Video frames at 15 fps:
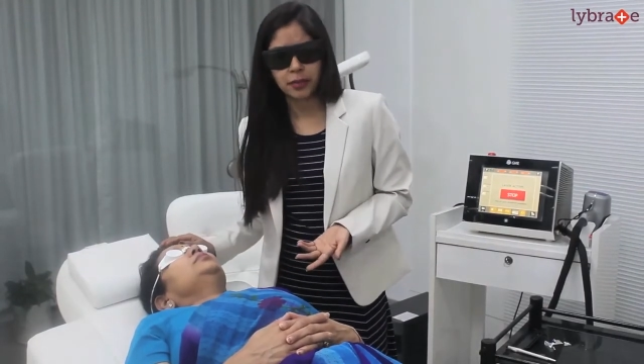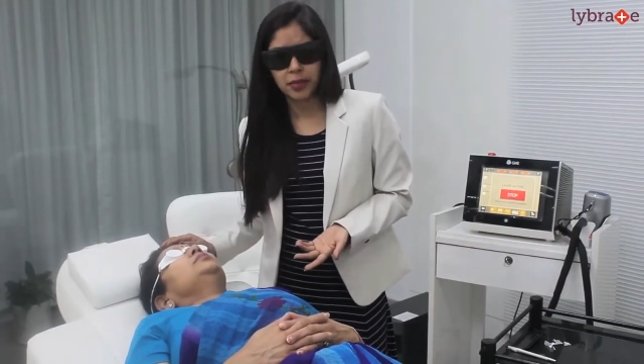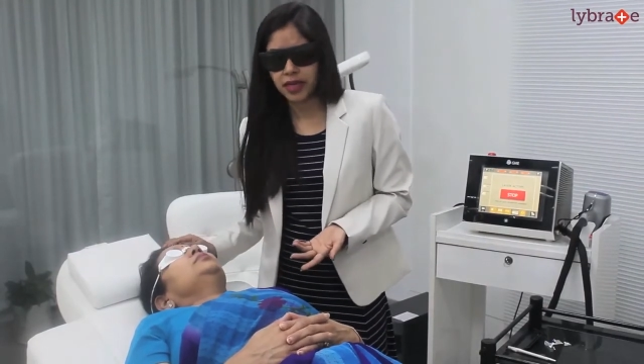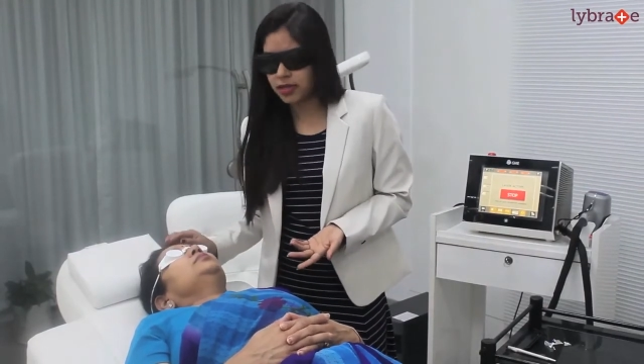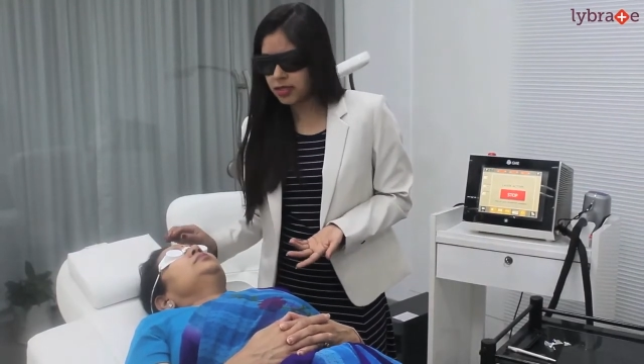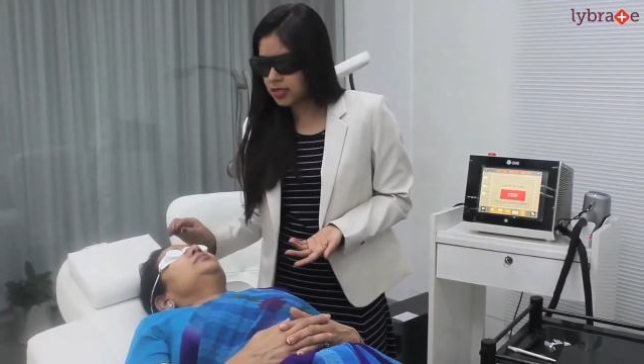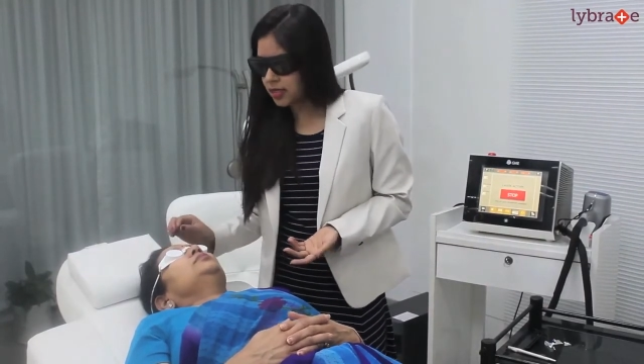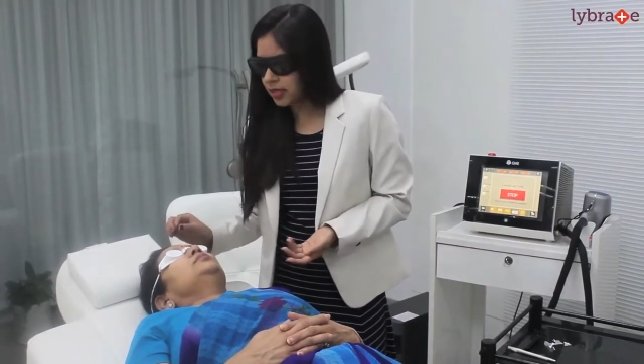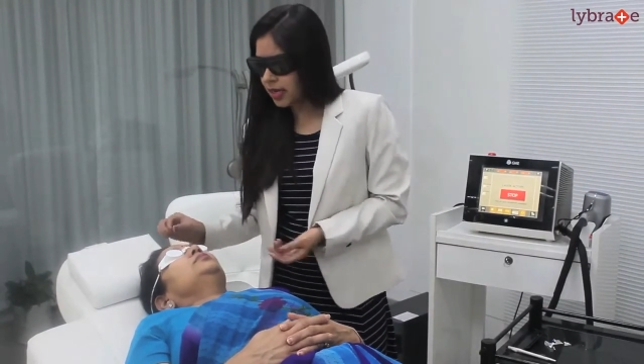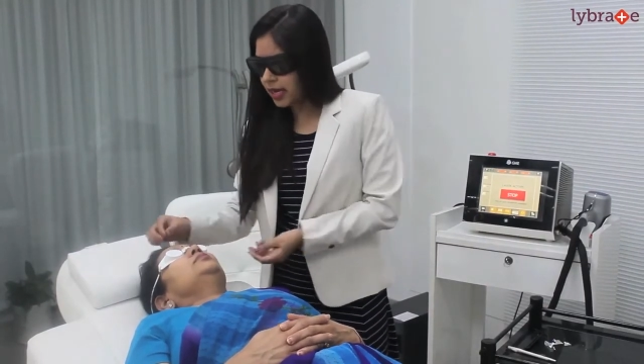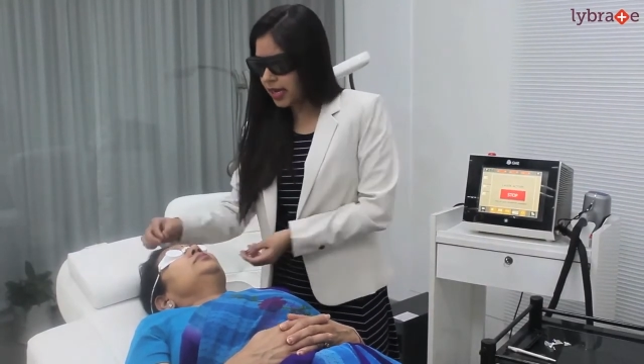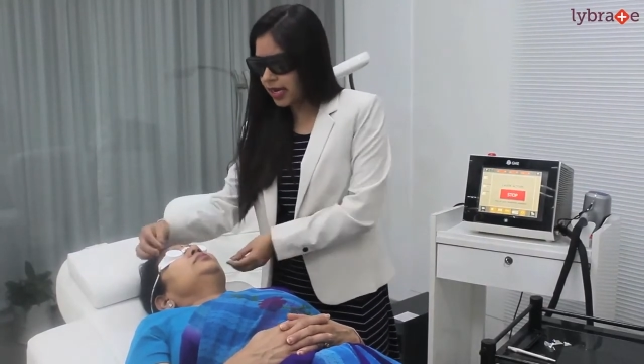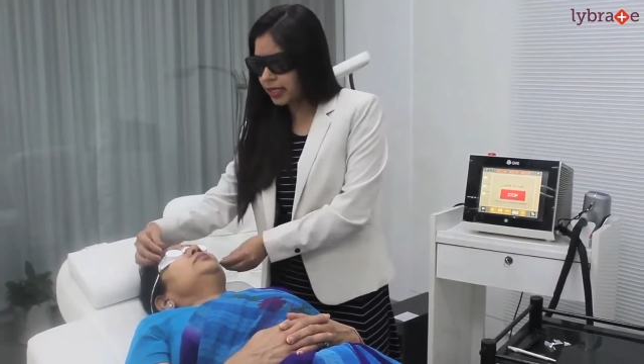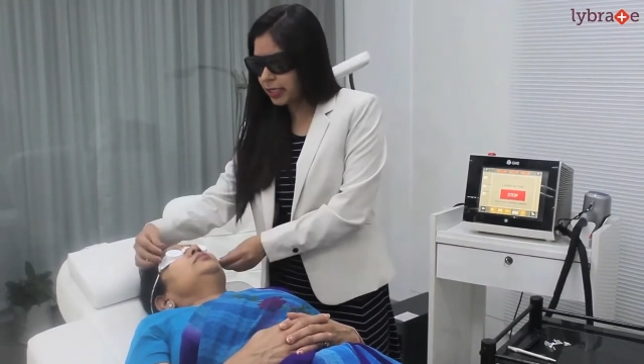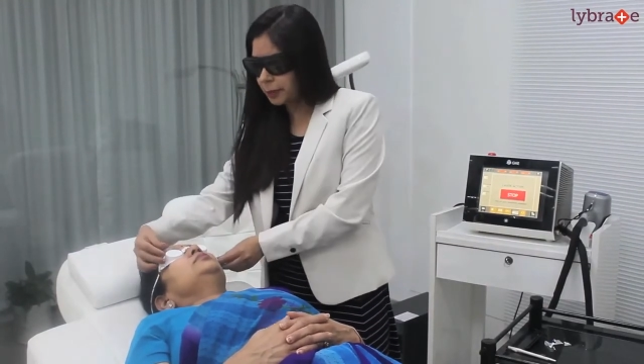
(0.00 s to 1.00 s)
minutes
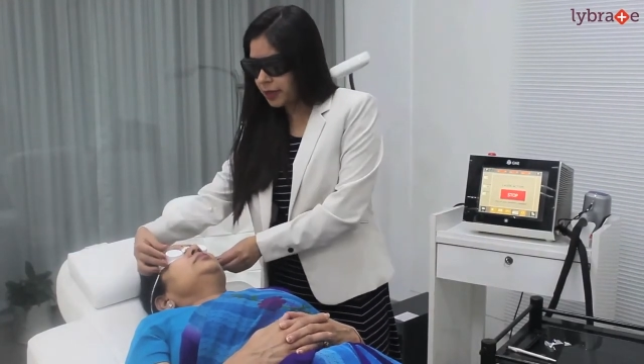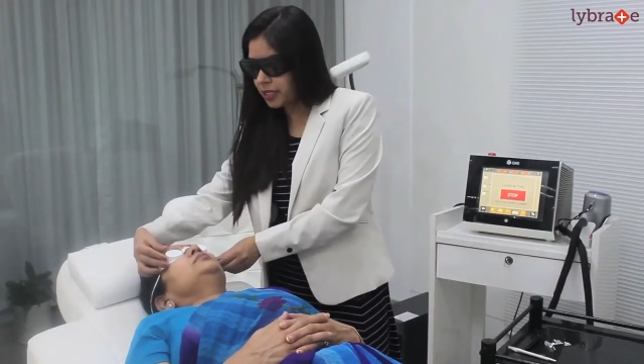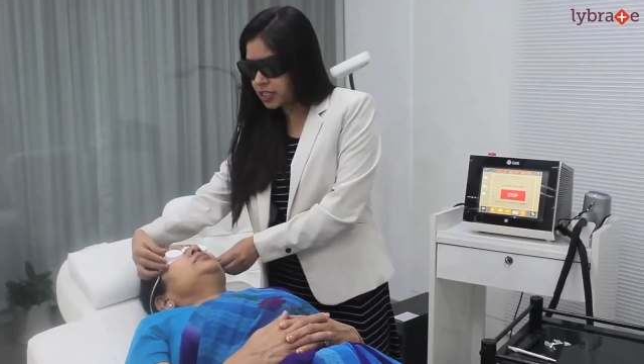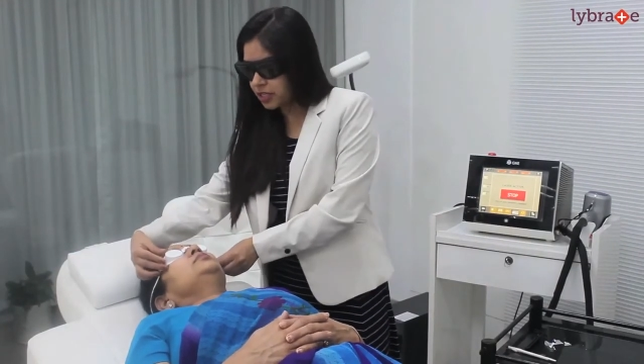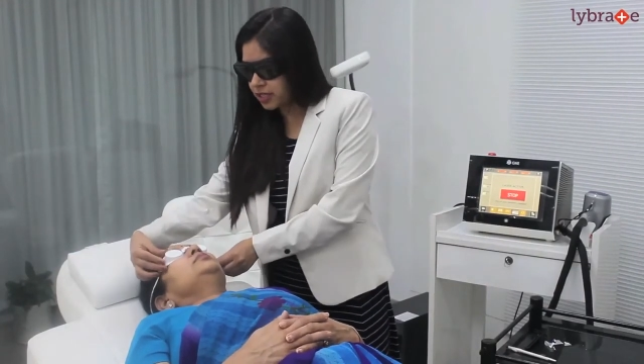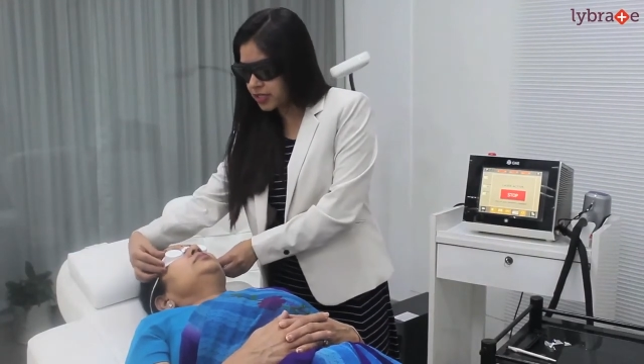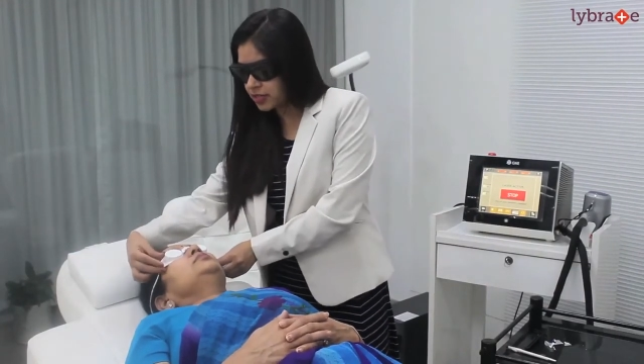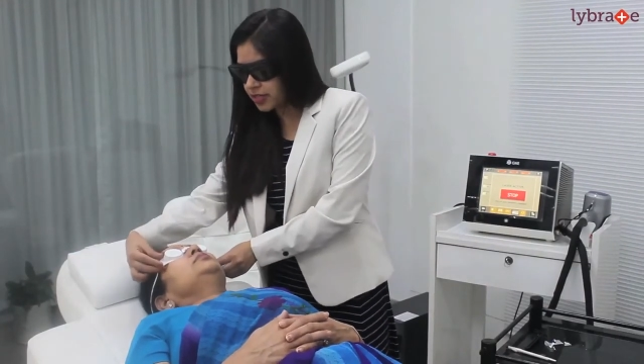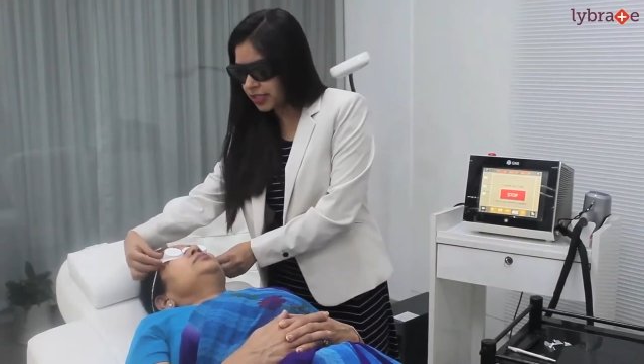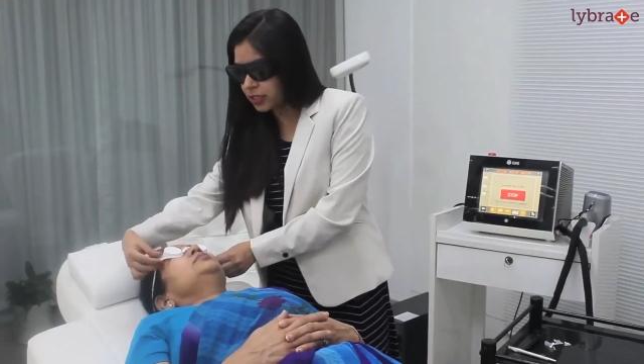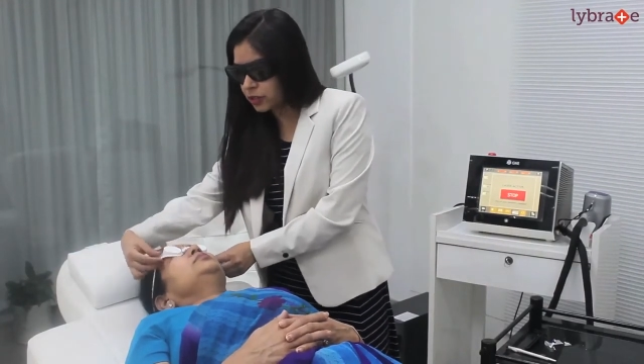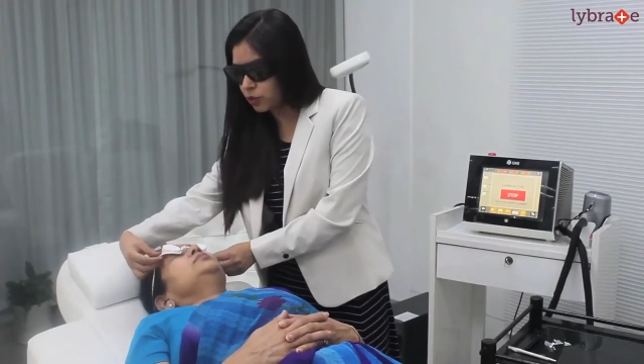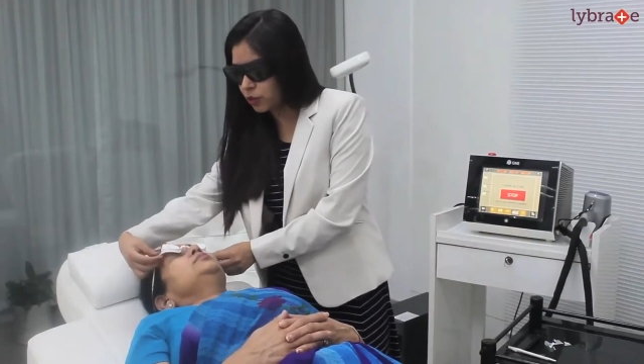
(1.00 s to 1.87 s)
and the patient is ready to